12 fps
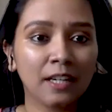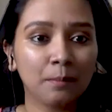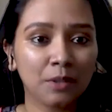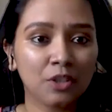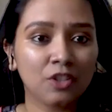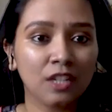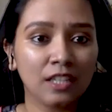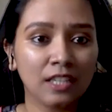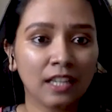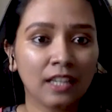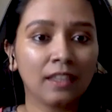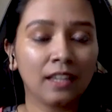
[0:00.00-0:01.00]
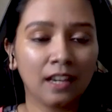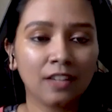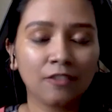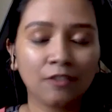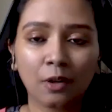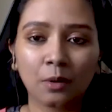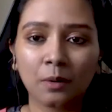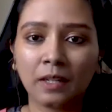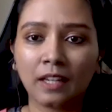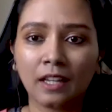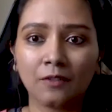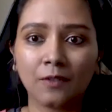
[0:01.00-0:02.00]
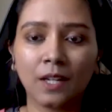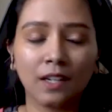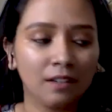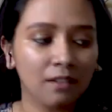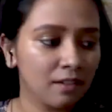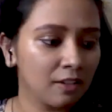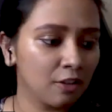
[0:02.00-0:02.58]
appreciating and they are following, and we are